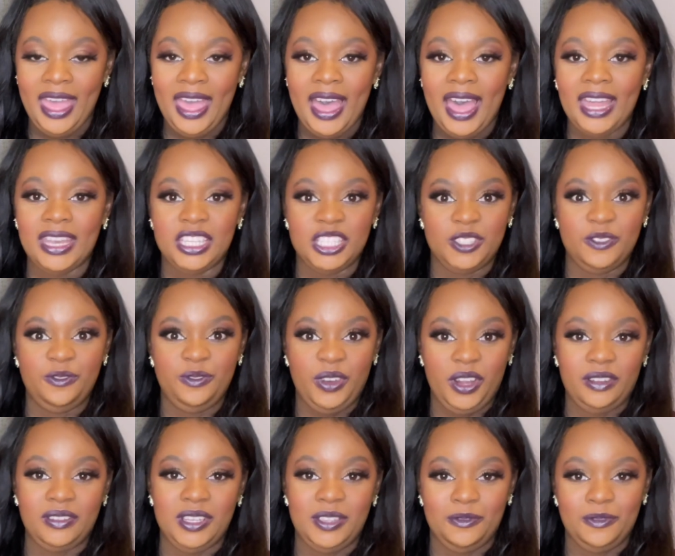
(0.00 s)
and it's
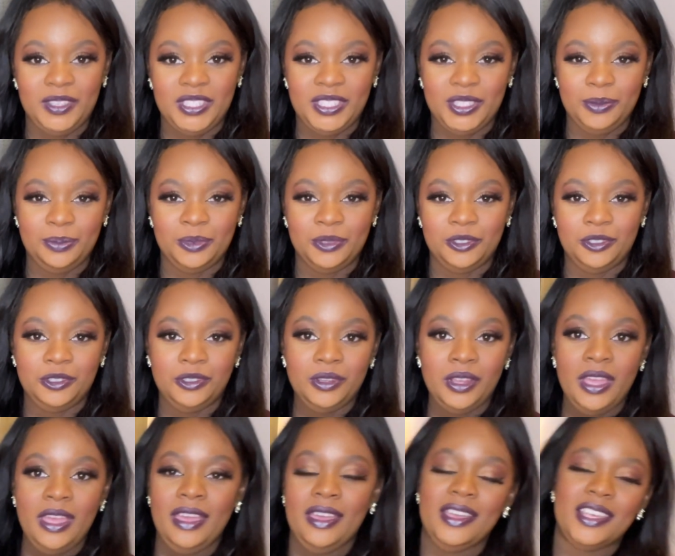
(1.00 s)
very visible,
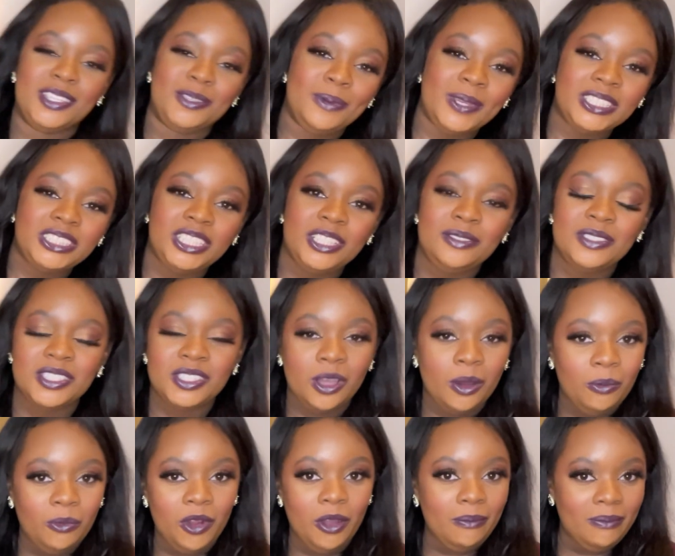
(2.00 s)
especially if
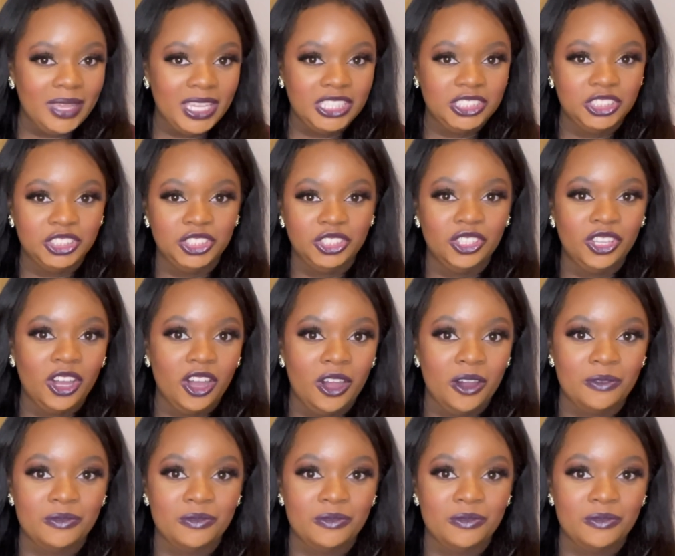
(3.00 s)
someone made you laugh.